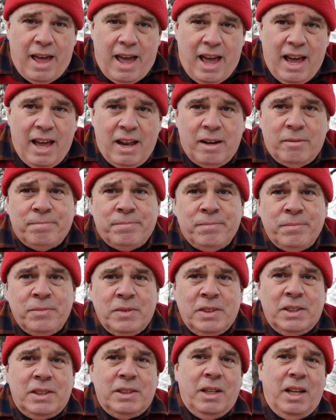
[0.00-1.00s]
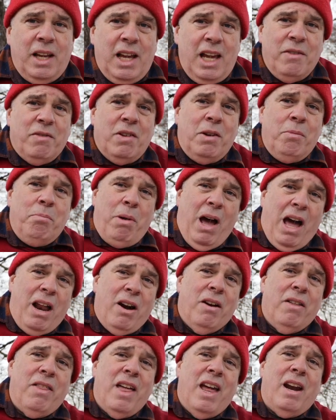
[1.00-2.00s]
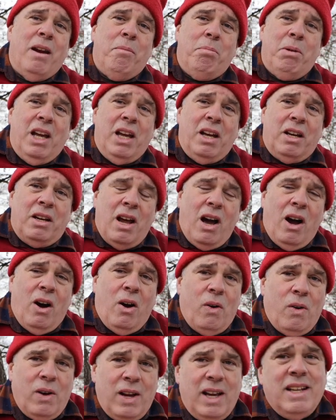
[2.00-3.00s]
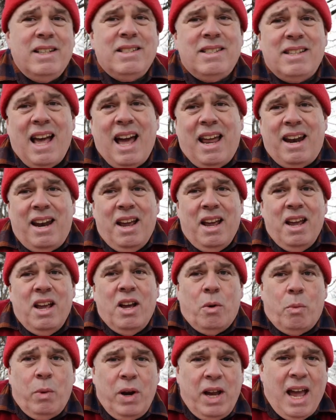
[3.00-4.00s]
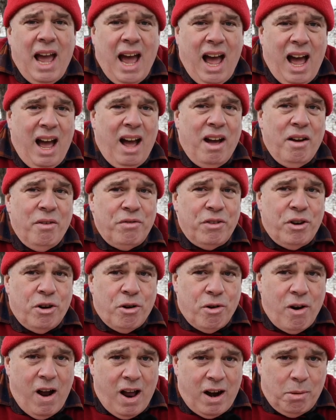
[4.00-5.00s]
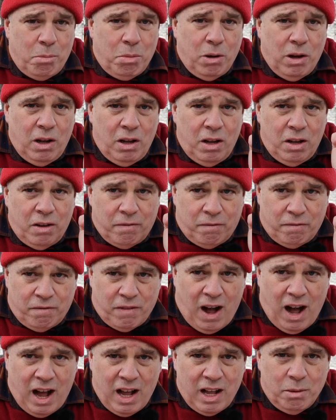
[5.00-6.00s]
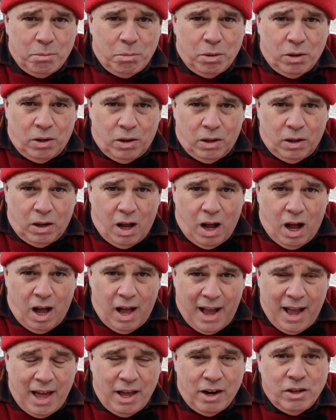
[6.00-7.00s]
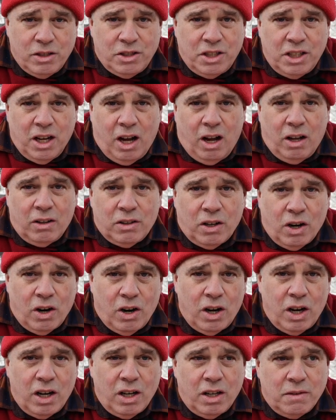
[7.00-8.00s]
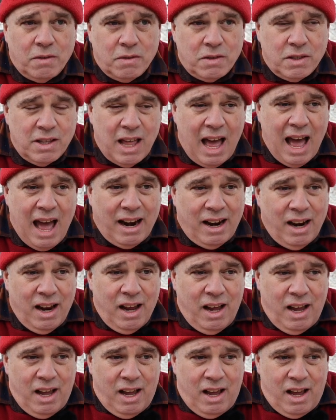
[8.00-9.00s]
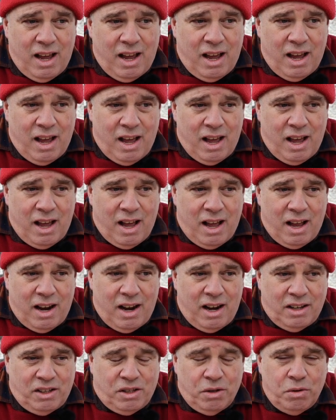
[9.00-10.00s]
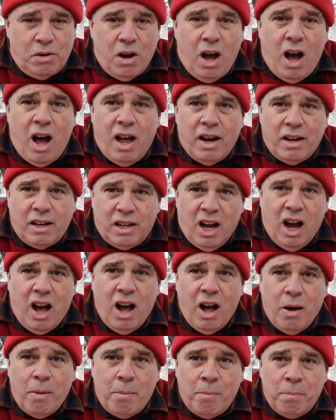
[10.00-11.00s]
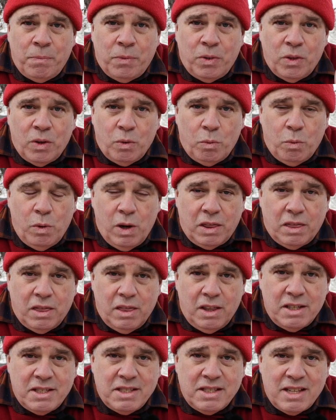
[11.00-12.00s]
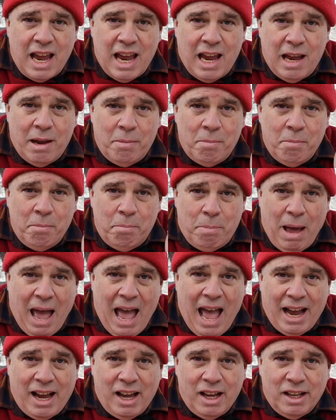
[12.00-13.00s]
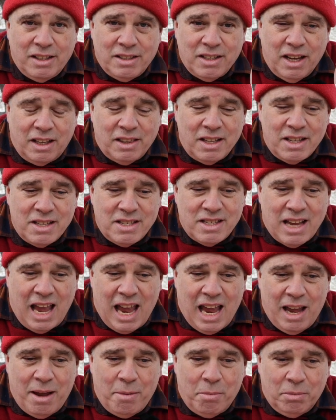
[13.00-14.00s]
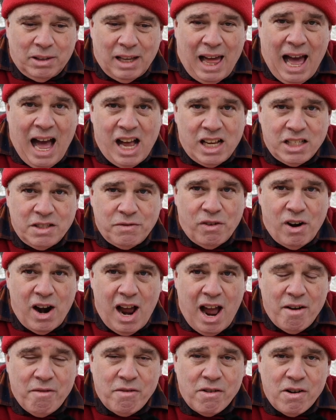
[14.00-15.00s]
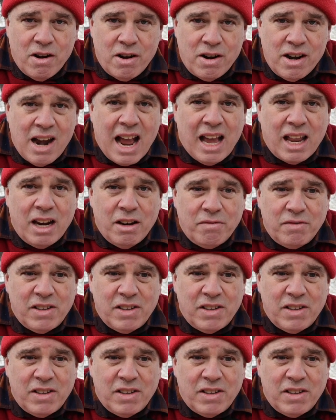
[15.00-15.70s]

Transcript: And even better than it being no, it's that we have credible, viable energy alternatives that do not come with the same baggage and the same last forever negative